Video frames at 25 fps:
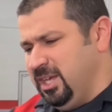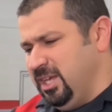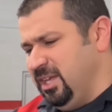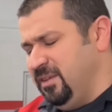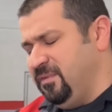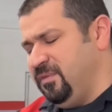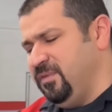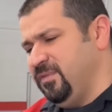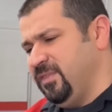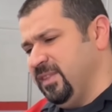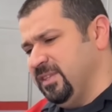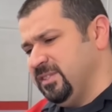
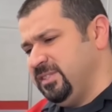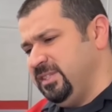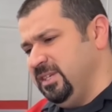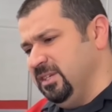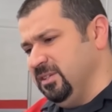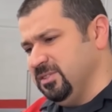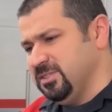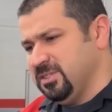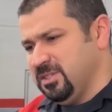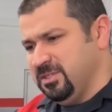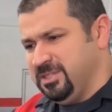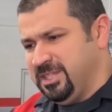If the
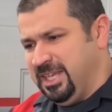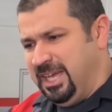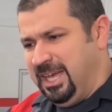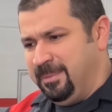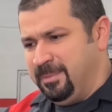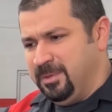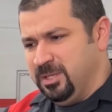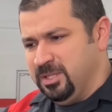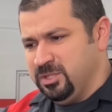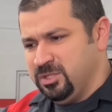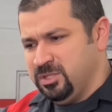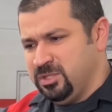seals are
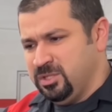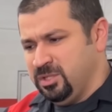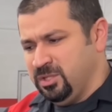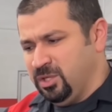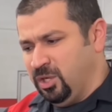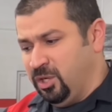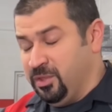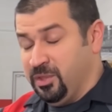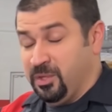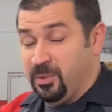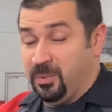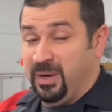damaged
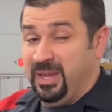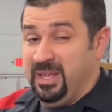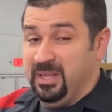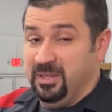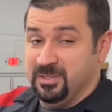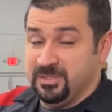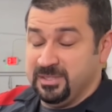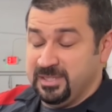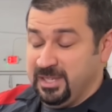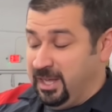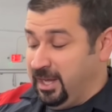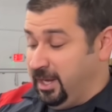on the
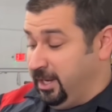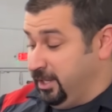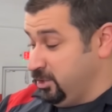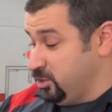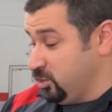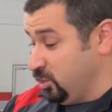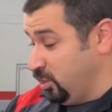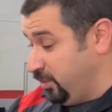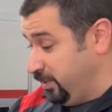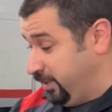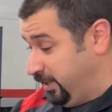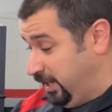rail side,
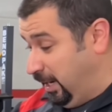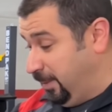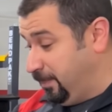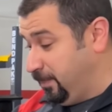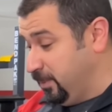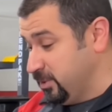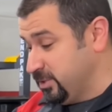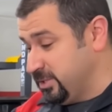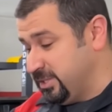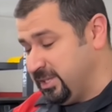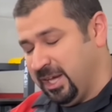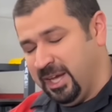so on the
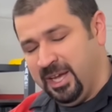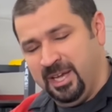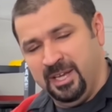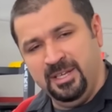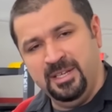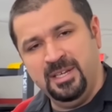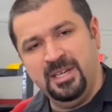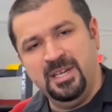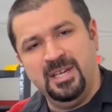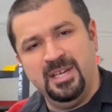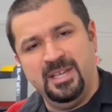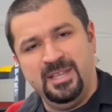upper side,
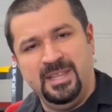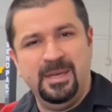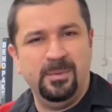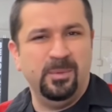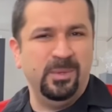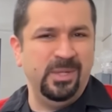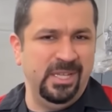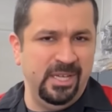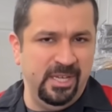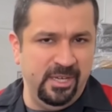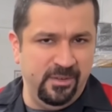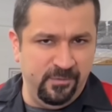they
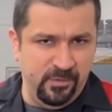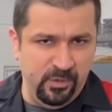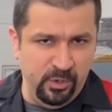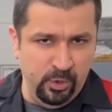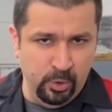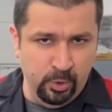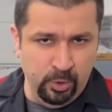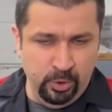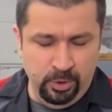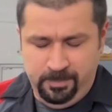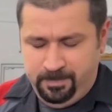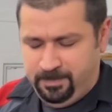will leak
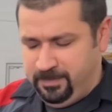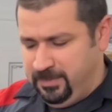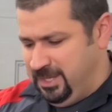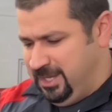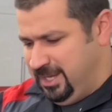fuel.